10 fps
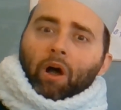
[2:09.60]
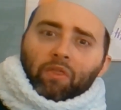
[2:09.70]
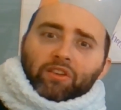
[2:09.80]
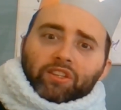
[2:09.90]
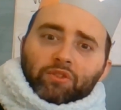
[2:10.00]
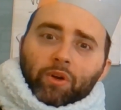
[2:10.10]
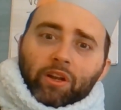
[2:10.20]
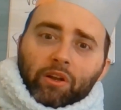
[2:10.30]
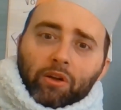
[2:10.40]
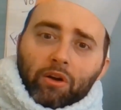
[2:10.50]
And this is
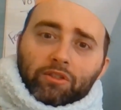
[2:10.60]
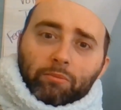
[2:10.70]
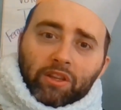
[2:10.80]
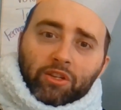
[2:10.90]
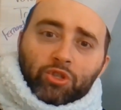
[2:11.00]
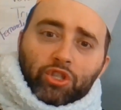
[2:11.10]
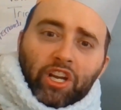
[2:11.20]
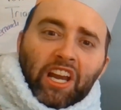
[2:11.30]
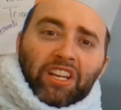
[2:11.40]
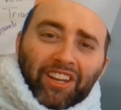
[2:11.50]
when it occurred to me, the
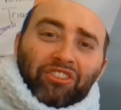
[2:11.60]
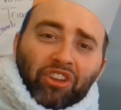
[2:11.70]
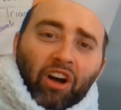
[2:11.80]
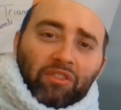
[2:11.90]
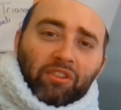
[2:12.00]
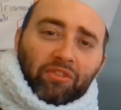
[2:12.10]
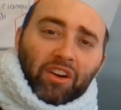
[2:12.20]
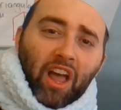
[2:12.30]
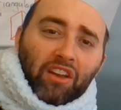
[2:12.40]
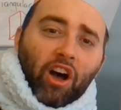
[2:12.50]
genius of the
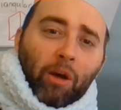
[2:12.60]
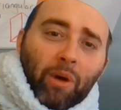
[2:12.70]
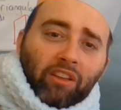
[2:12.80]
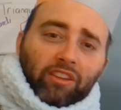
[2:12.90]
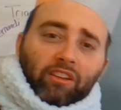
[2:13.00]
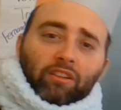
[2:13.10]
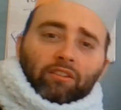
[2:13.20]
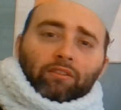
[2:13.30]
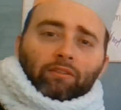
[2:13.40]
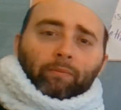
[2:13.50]
Fernandi method.
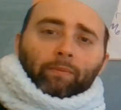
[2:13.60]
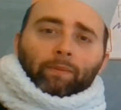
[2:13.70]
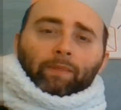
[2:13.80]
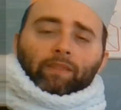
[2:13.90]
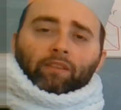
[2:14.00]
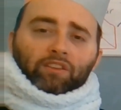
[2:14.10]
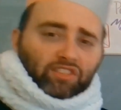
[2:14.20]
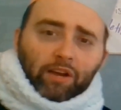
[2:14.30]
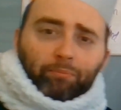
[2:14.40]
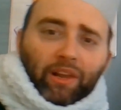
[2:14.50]

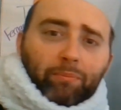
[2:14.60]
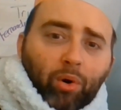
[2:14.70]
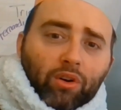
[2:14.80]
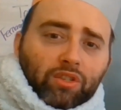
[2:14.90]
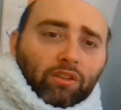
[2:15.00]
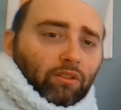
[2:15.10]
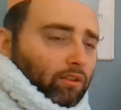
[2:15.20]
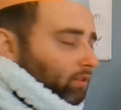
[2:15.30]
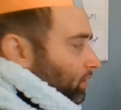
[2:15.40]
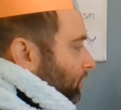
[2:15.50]
Simply put,
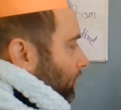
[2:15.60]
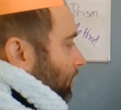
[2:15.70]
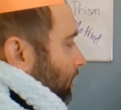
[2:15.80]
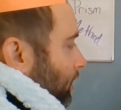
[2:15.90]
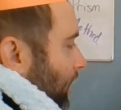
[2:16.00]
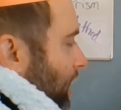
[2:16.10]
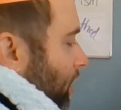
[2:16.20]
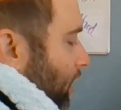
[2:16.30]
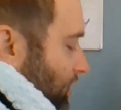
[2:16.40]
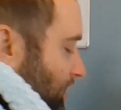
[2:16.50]

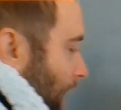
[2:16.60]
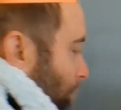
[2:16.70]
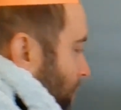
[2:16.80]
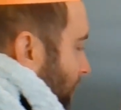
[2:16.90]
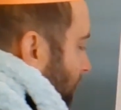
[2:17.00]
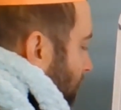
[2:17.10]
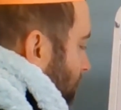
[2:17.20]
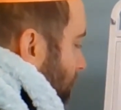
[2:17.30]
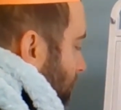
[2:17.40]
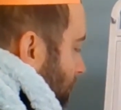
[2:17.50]
in our example here,